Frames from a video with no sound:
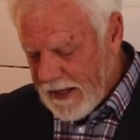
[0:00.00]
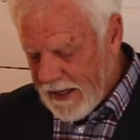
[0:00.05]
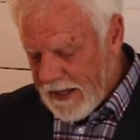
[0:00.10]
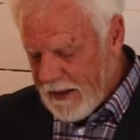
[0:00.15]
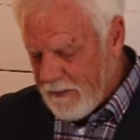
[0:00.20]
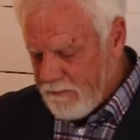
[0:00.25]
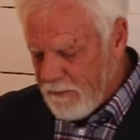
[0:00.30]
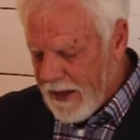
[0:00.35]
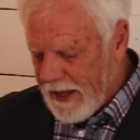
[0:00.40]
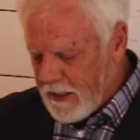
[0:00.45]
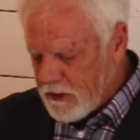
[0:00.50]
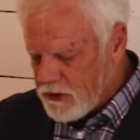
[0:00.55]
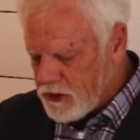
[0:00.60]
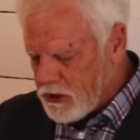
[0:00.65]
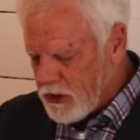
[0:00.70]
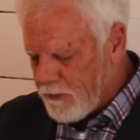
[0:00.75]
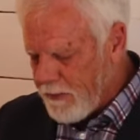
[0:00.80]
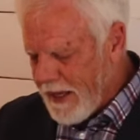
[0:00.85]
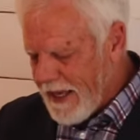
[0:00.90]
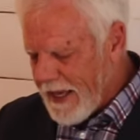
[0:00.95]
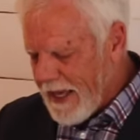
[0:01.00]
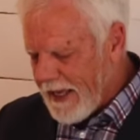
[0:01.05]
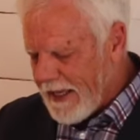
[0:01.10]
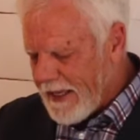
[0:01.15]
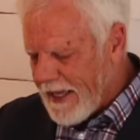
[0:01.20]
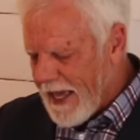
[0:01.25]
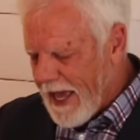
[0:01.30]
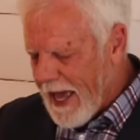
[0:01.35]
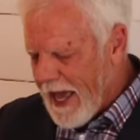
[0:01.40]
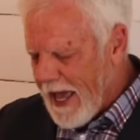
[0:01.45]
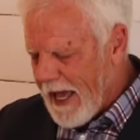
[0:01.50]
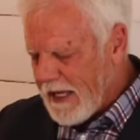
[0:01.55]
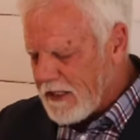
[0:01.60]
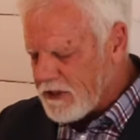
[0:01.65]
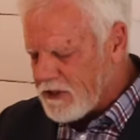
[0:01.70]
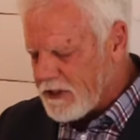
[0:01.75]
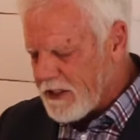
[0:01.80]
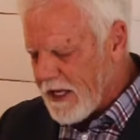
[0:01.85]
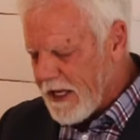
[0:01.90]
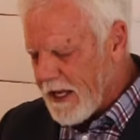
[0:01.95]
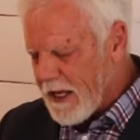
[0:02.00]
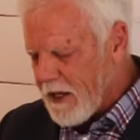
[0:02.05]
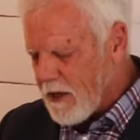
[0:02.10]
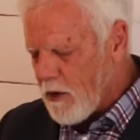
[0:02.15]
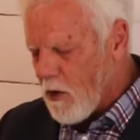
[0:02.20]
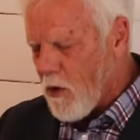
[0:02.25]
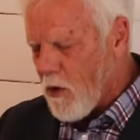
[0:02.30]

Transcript: It means to be engaged in